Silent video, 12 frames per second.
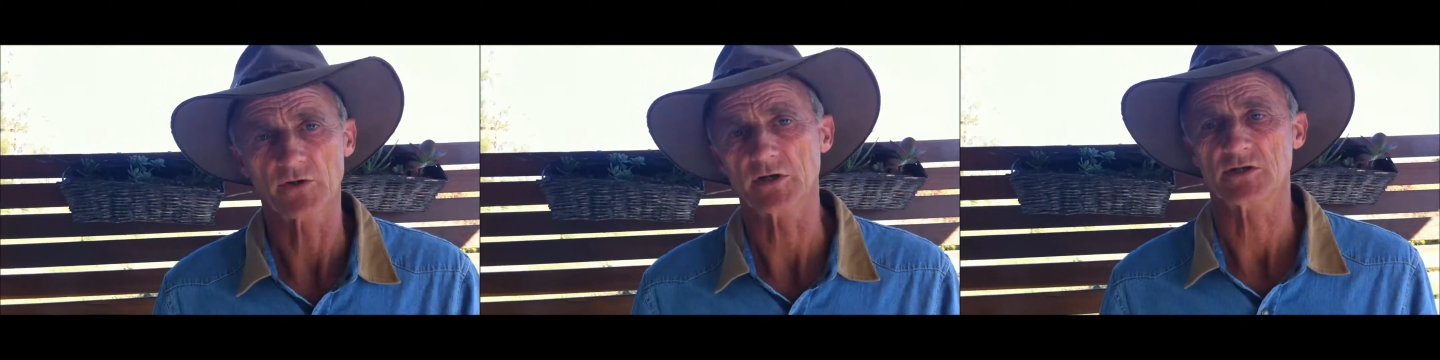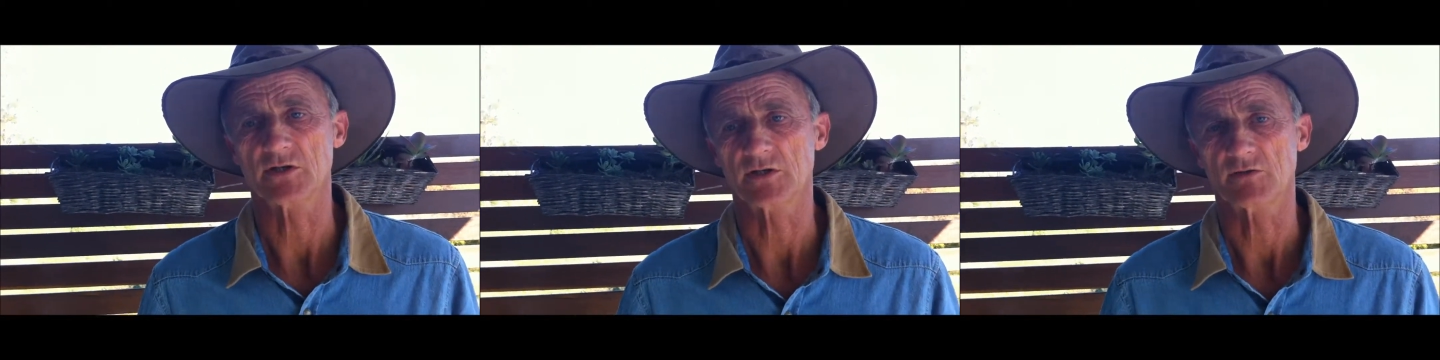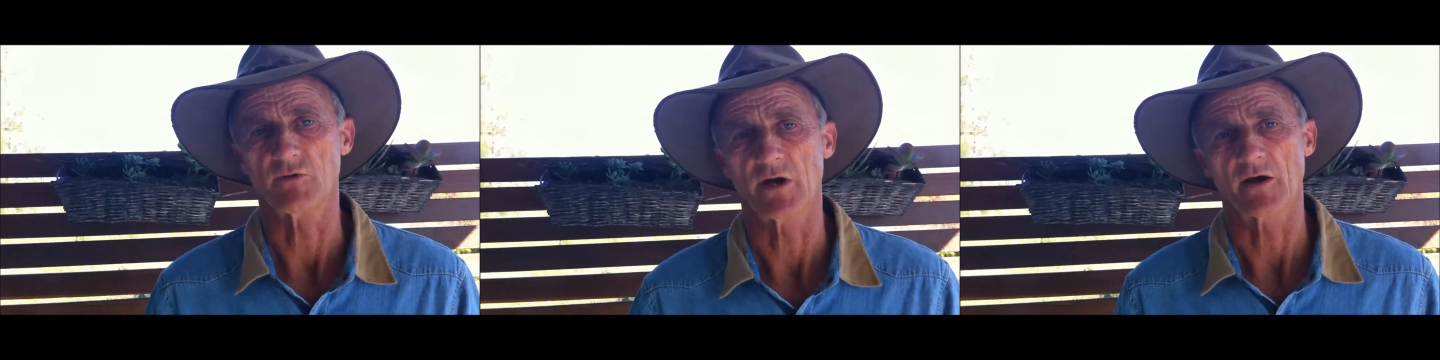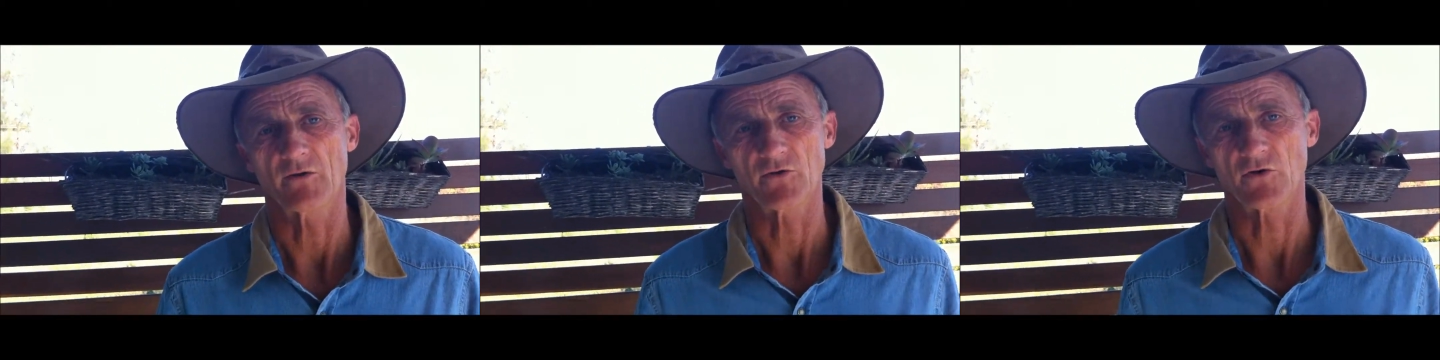buildings, as we
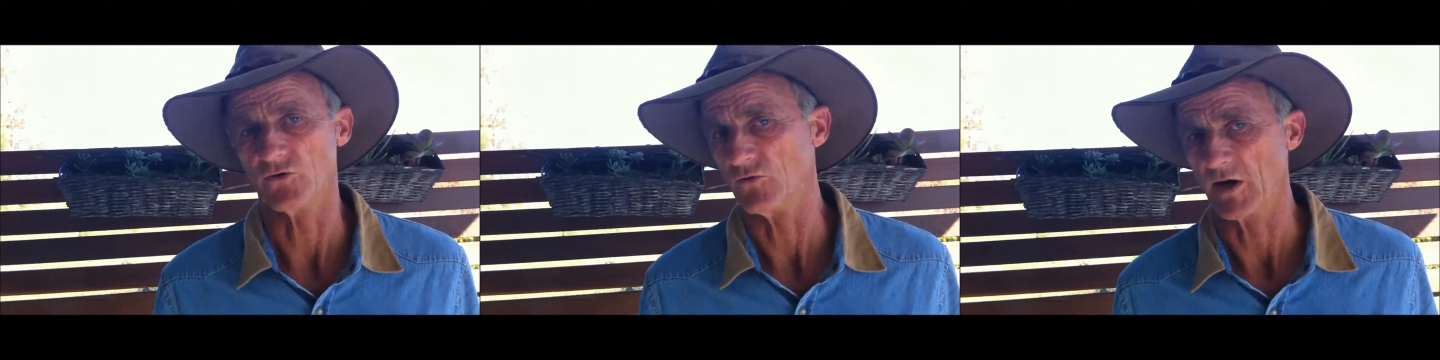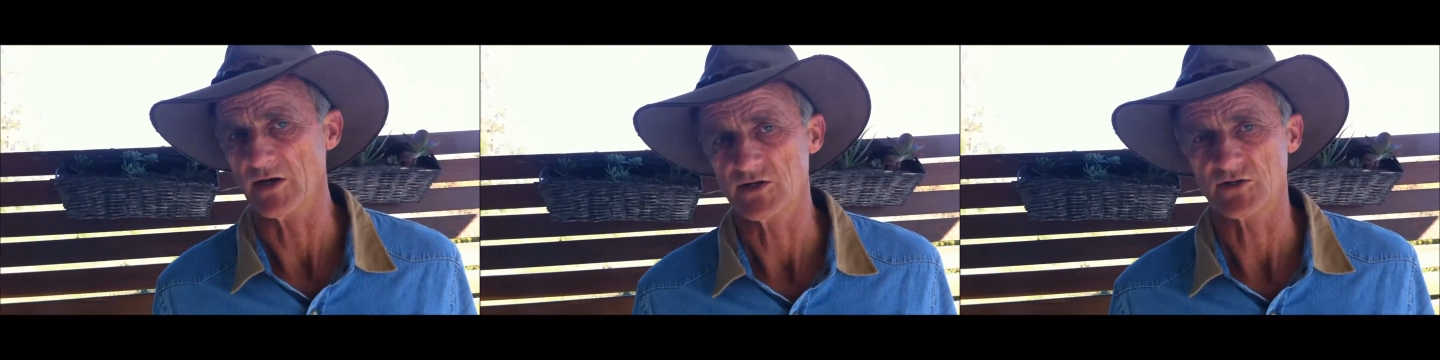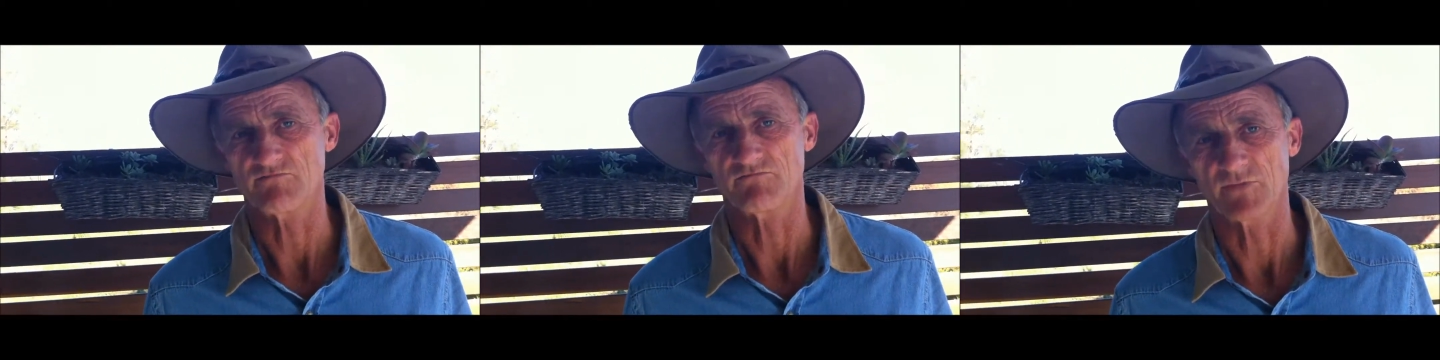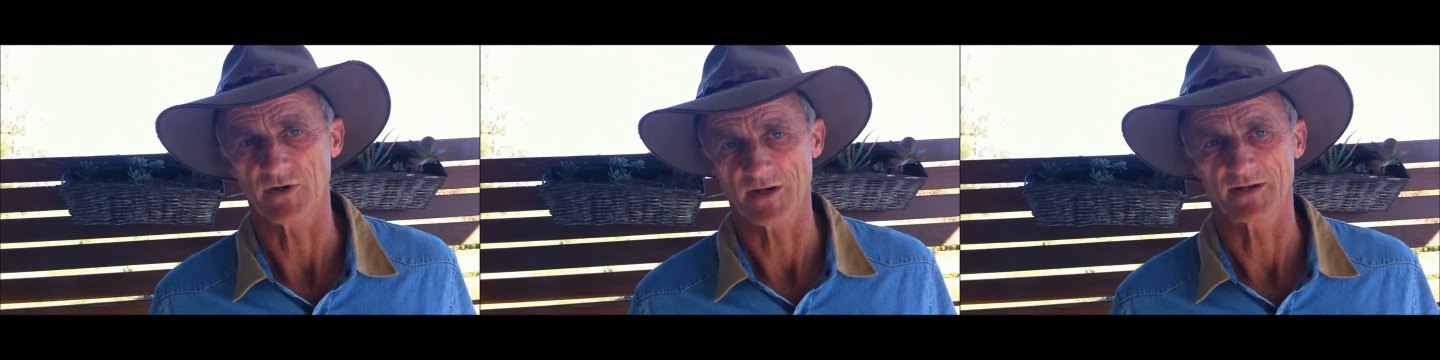know, are not always
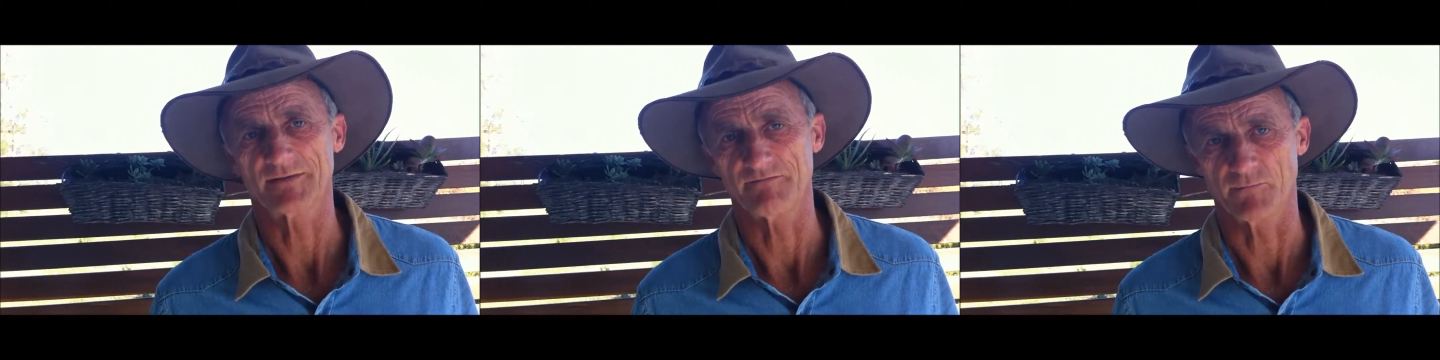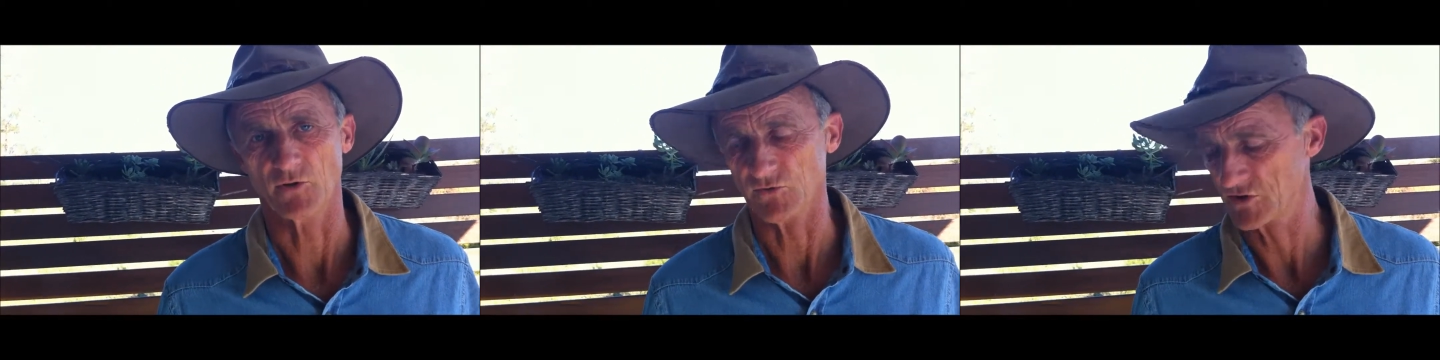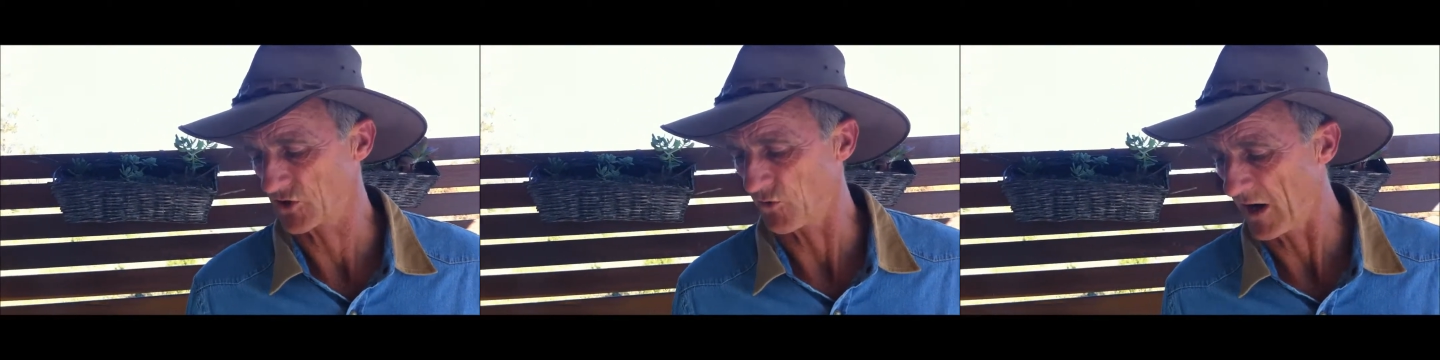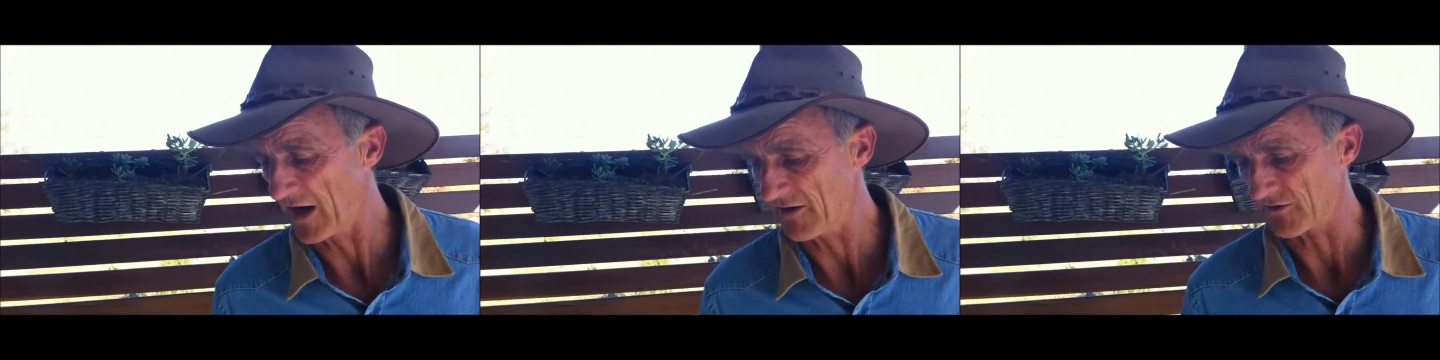built
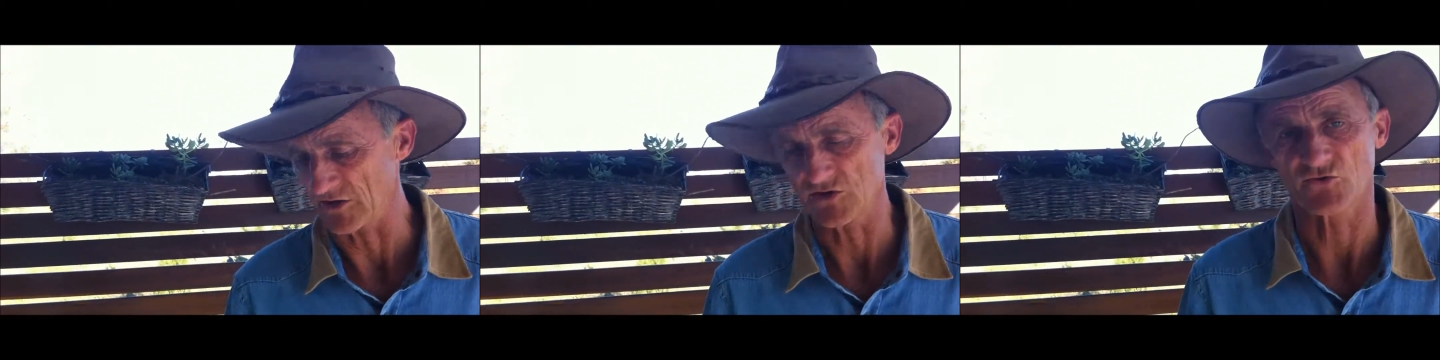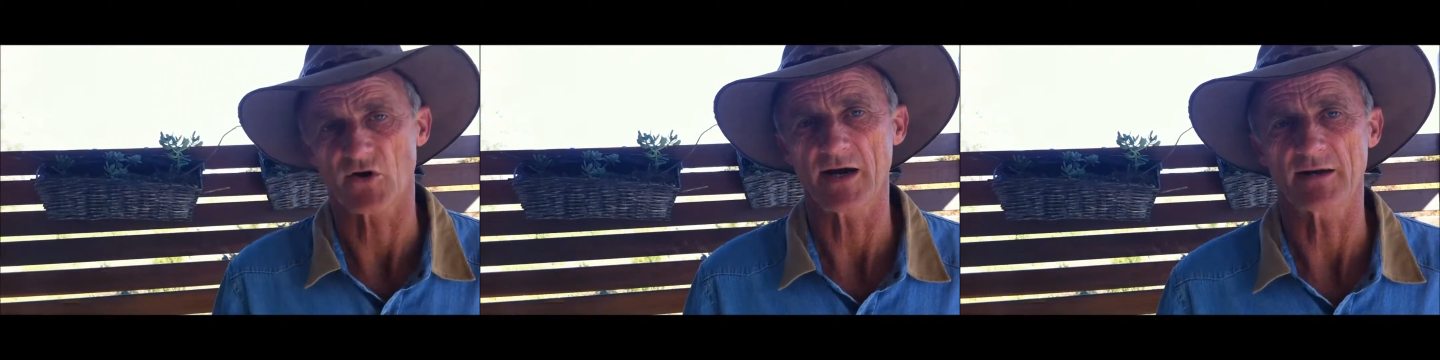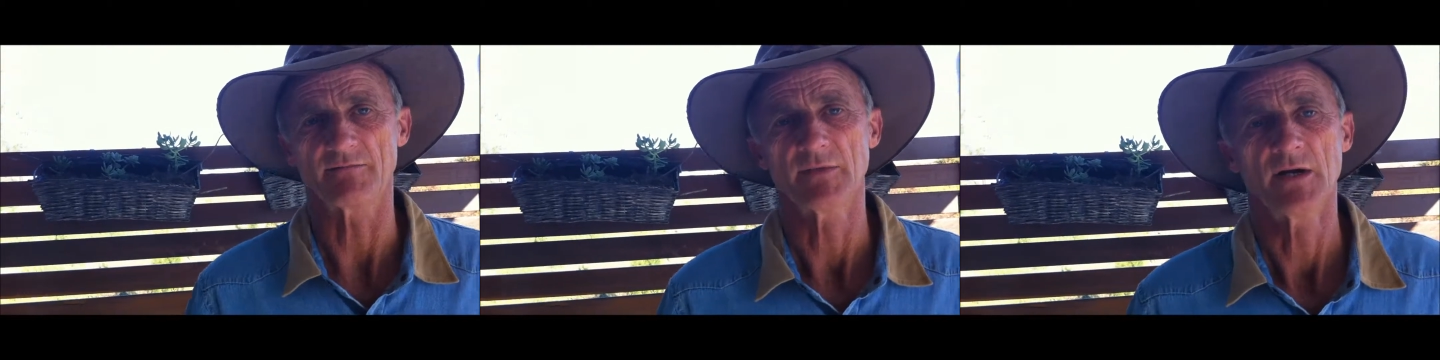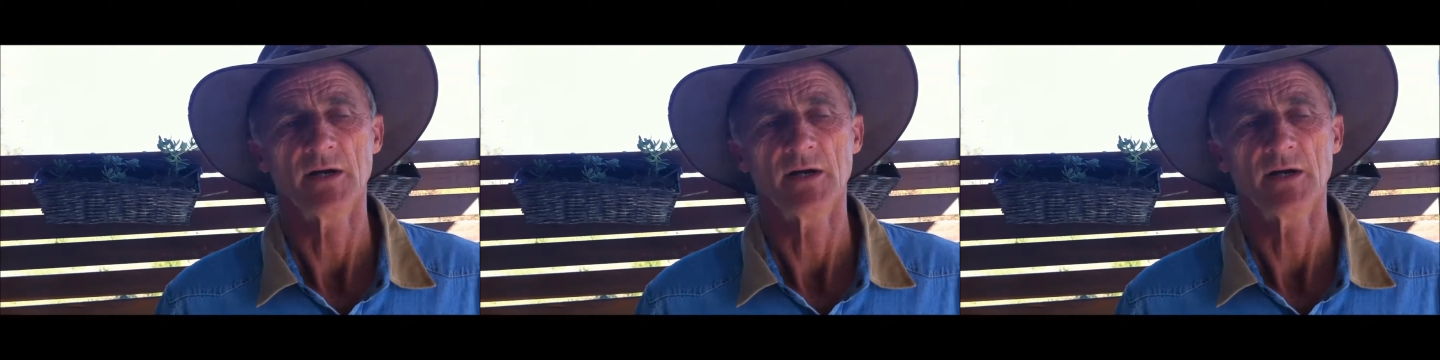square and straight.